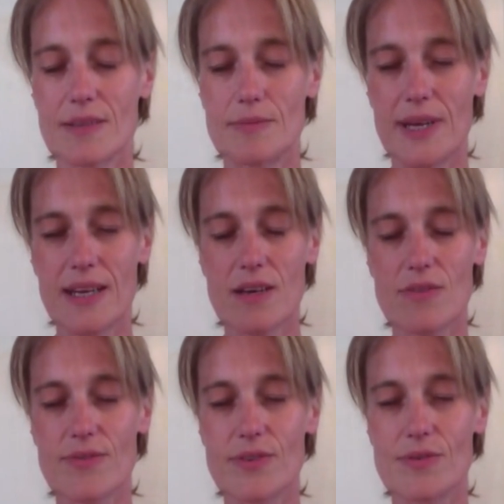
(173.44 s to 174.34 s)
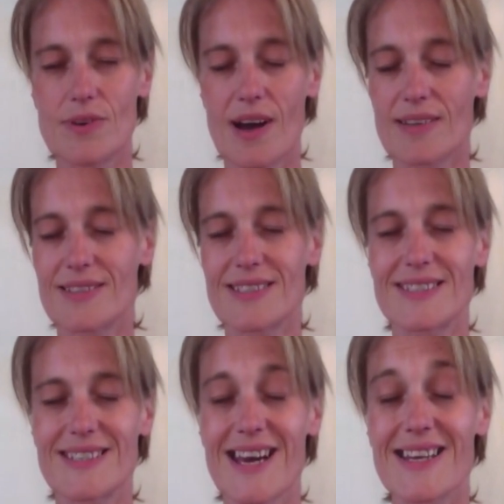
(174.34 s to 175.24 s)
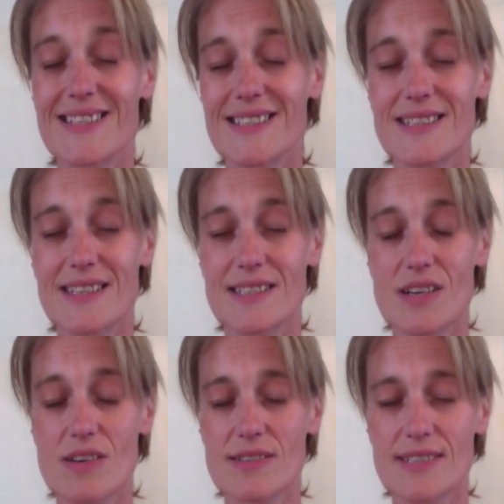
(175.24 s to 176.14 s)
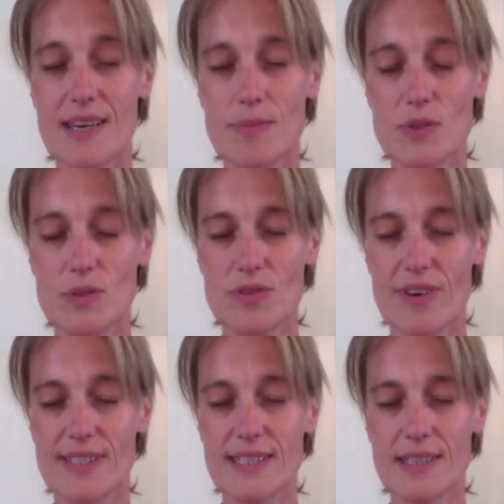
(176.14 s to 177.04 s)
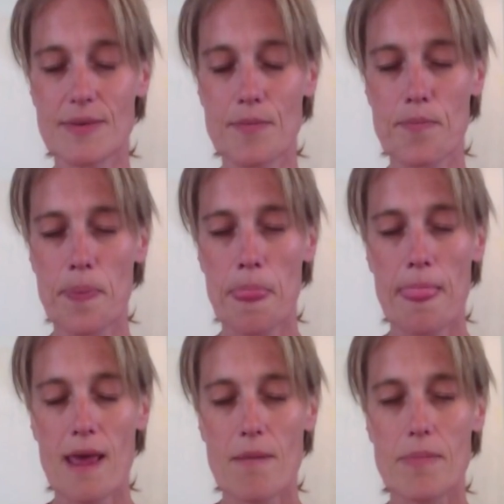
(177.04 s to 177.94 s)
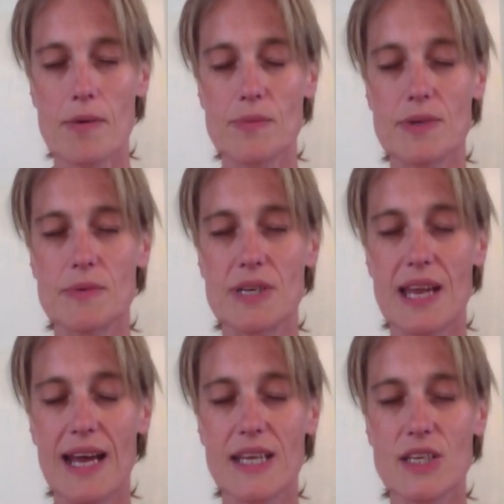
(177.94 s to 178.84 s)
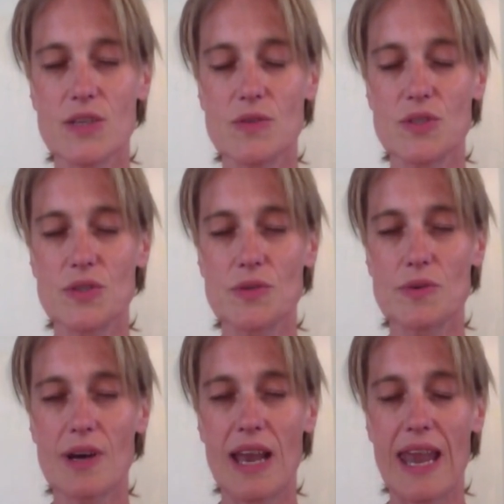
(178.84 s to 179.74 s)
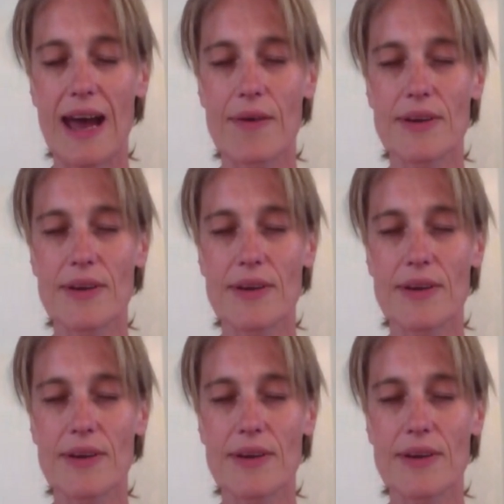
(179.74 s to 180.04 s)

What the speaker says: many of you understand this concept already, but we would like you to allow